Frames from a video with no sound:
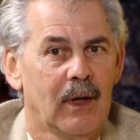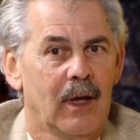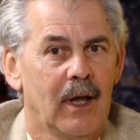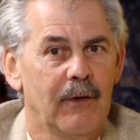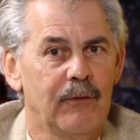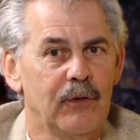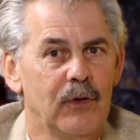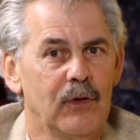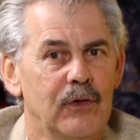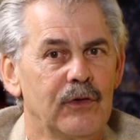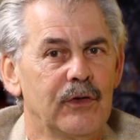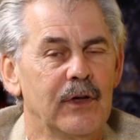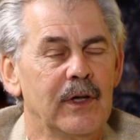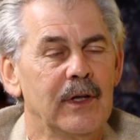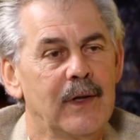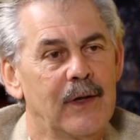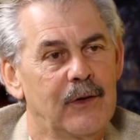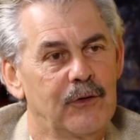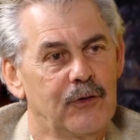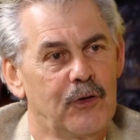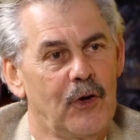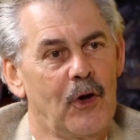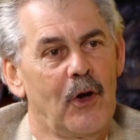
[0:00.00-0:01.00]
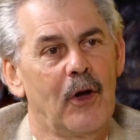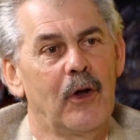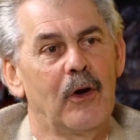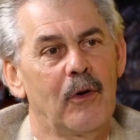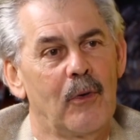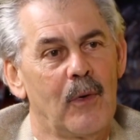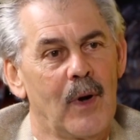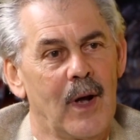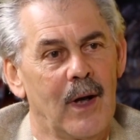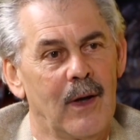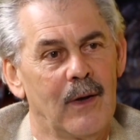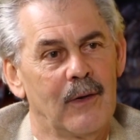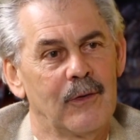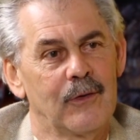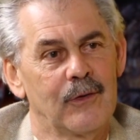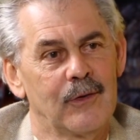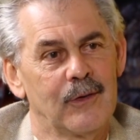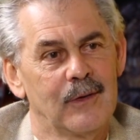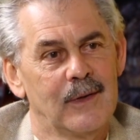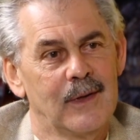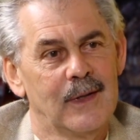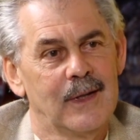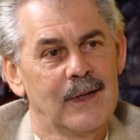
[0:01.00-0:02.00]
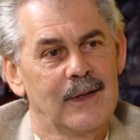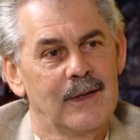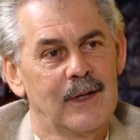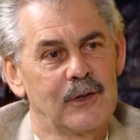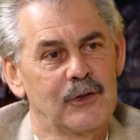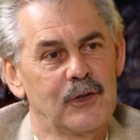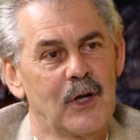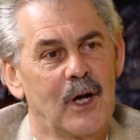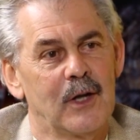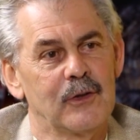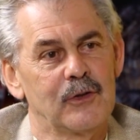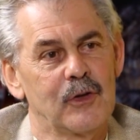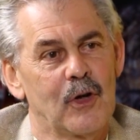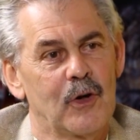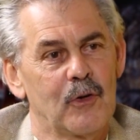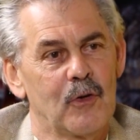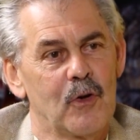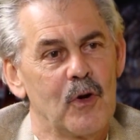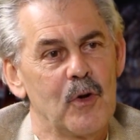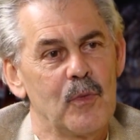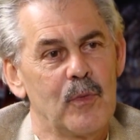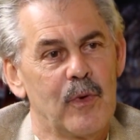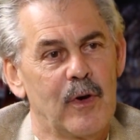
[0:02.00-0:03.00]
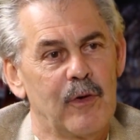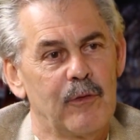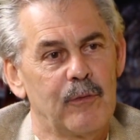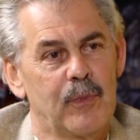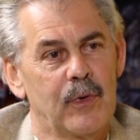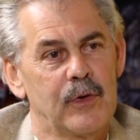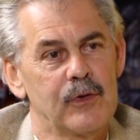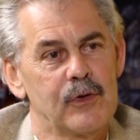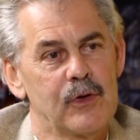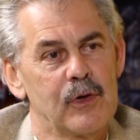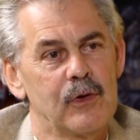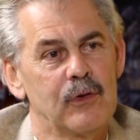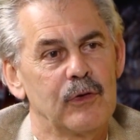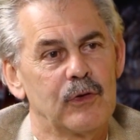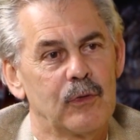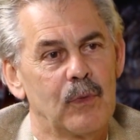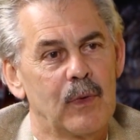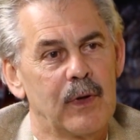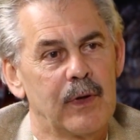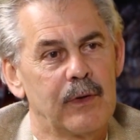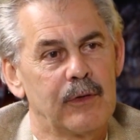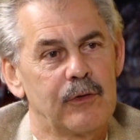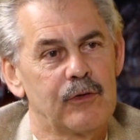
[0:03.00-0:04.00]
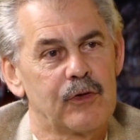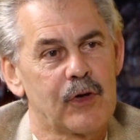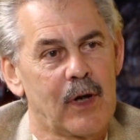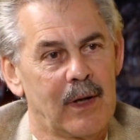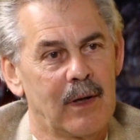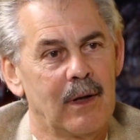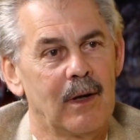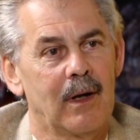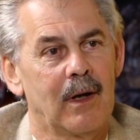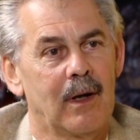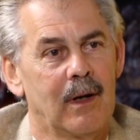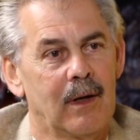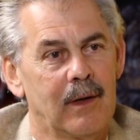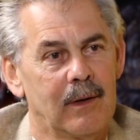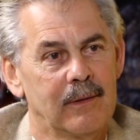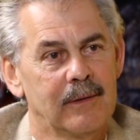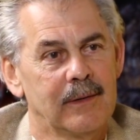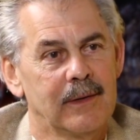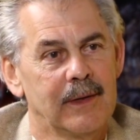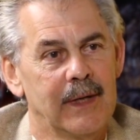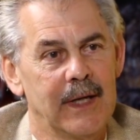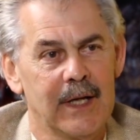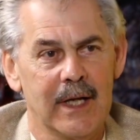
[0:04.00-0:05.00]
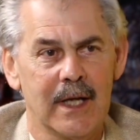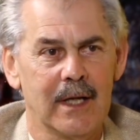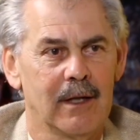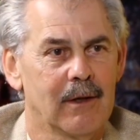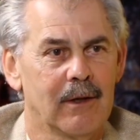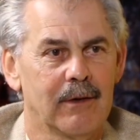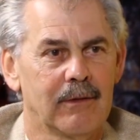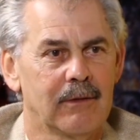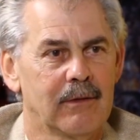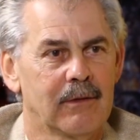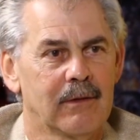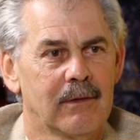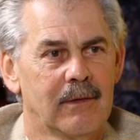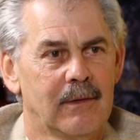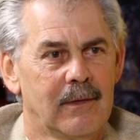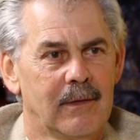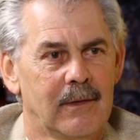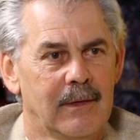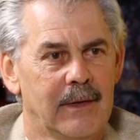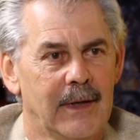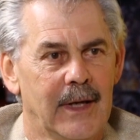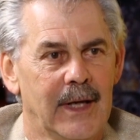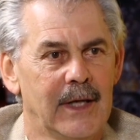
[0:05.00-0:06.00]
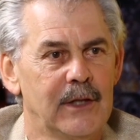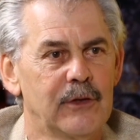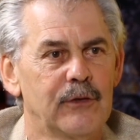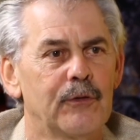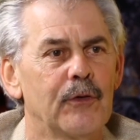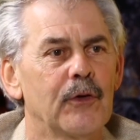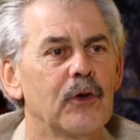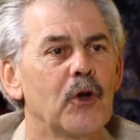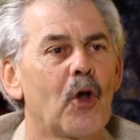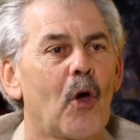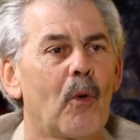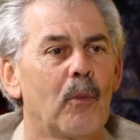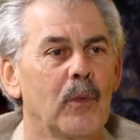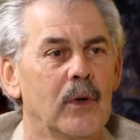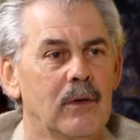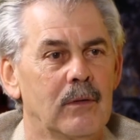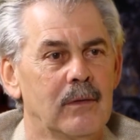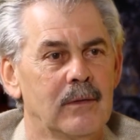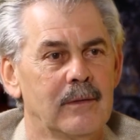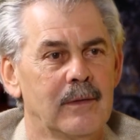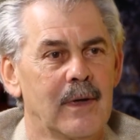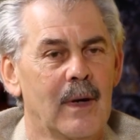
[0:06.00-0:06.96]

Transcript: if see the turnaround the Tata Group have produced with JLR in England it's phenomenal.